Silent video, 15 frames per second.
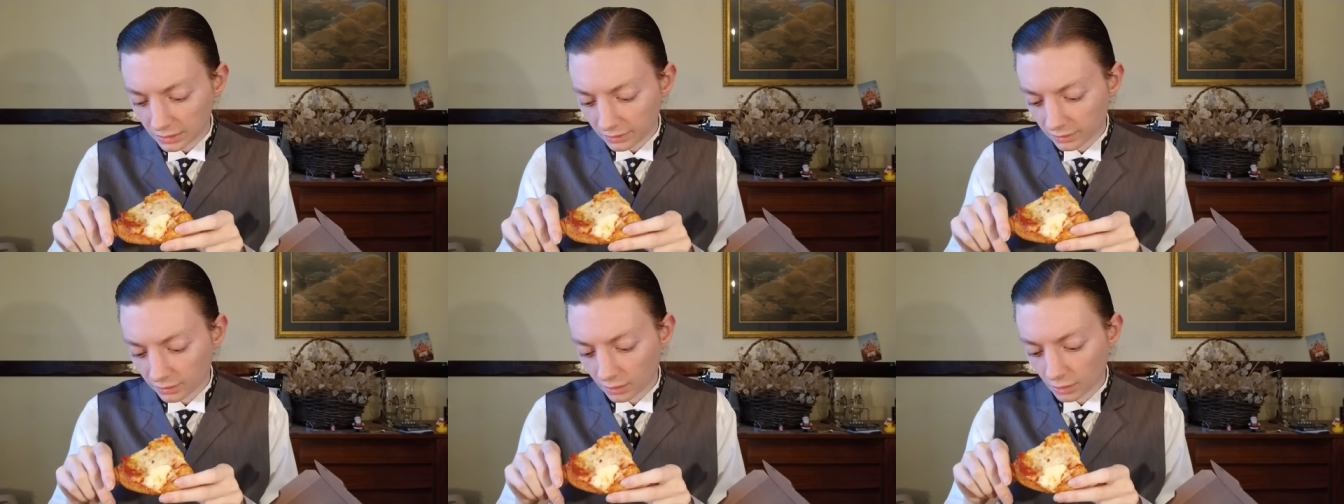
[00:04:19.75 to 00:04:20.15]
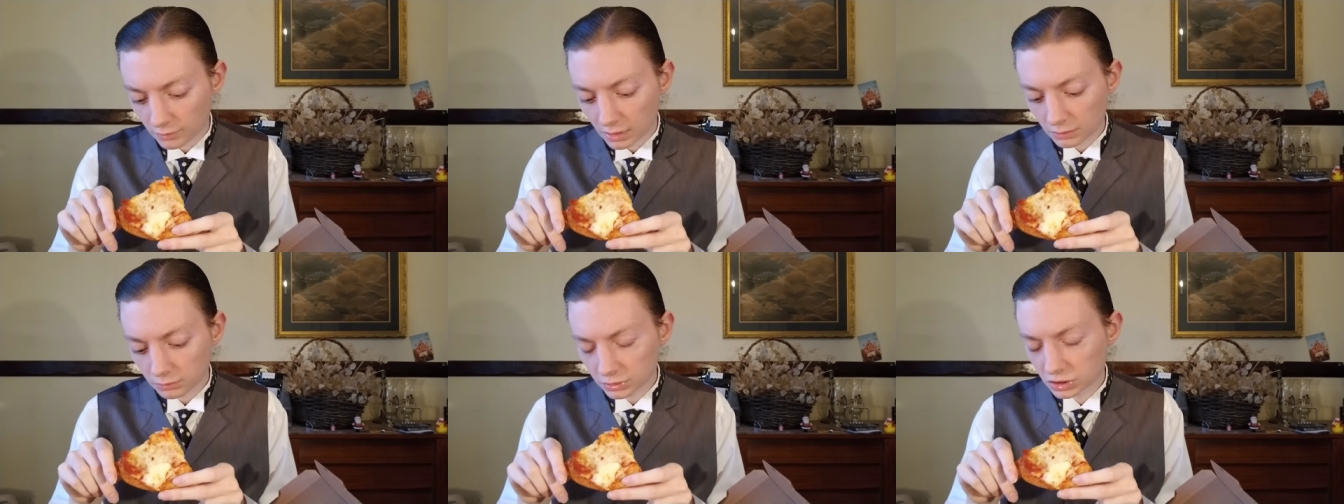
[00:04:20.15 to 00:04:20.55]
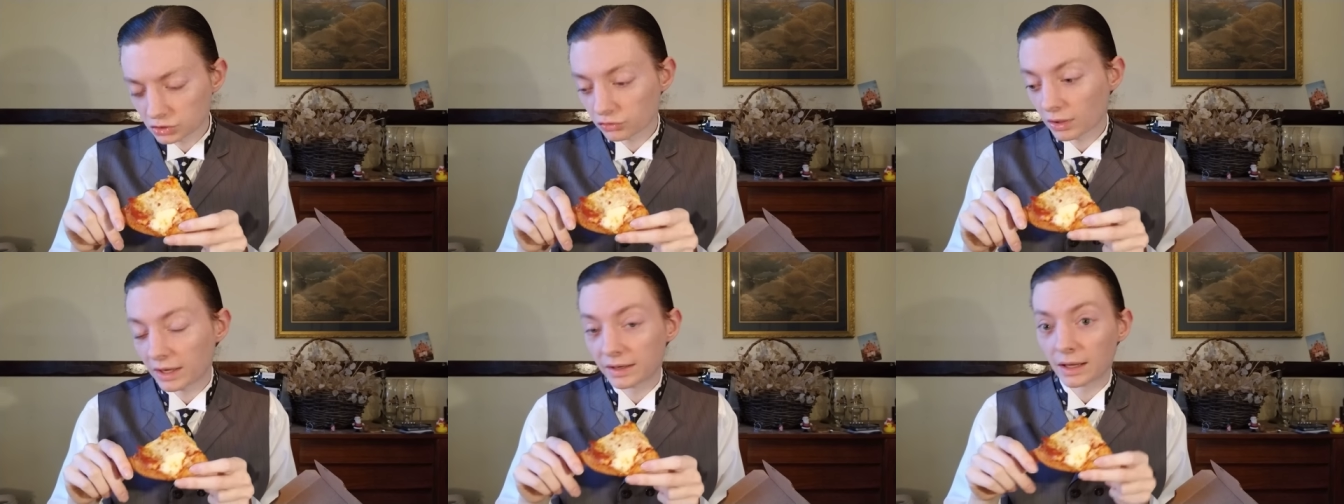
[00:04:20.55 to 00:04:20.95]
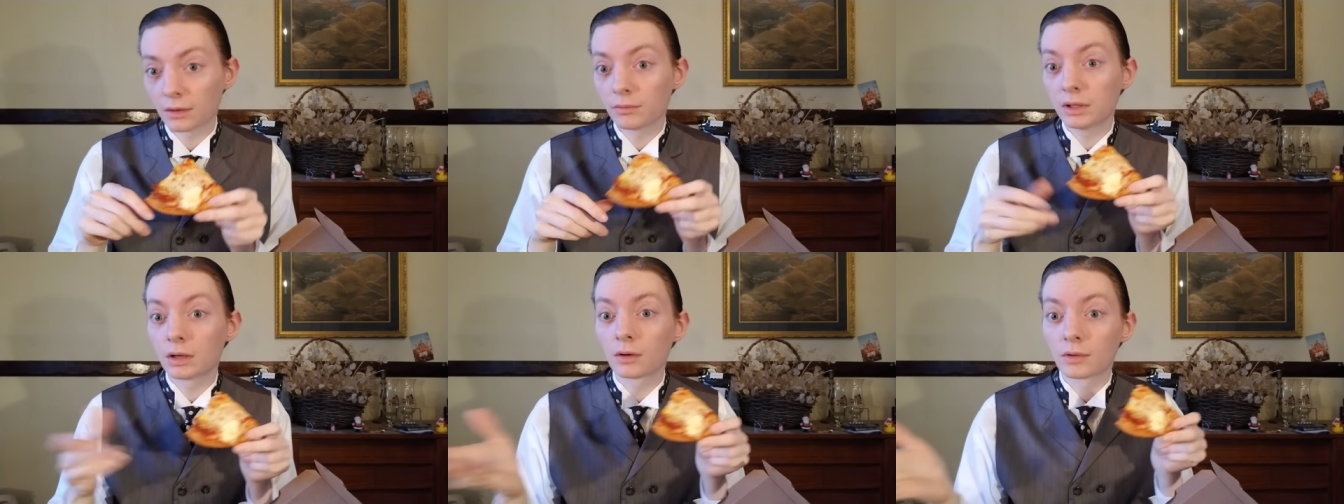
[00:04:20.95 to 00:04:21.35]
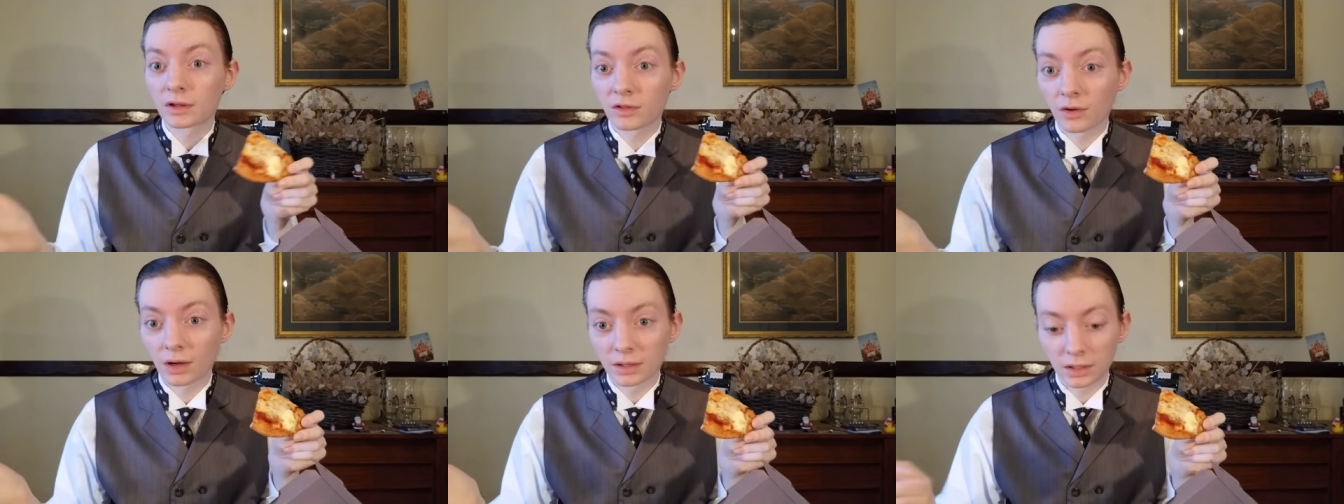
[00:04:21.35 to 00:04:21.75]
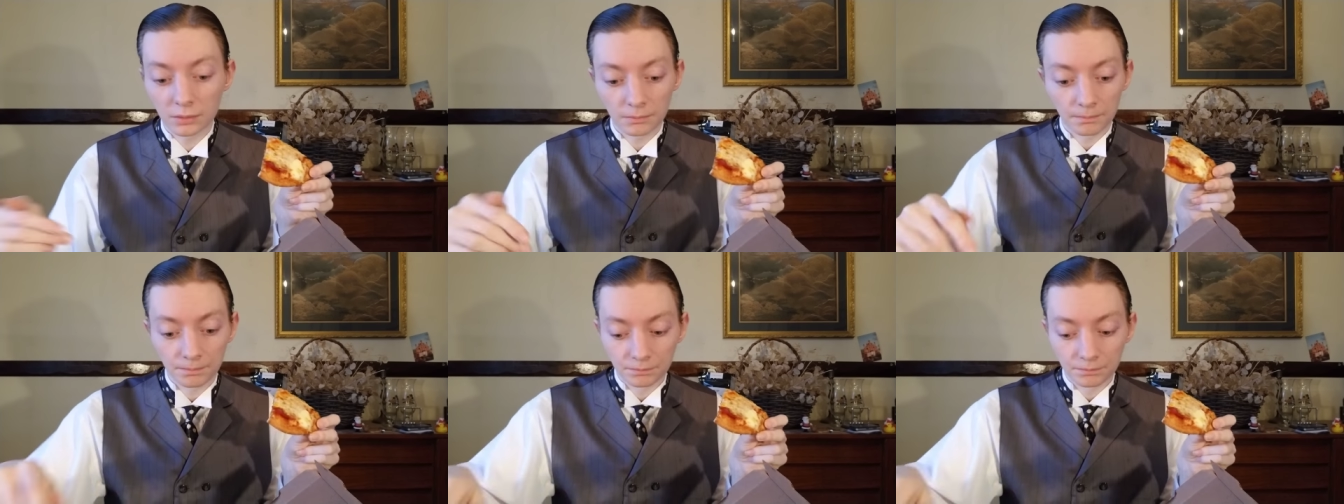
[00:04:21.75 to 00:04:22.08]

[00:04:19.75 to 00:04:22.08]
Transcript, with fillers: So uh, we'll just try it out. We know what's on it.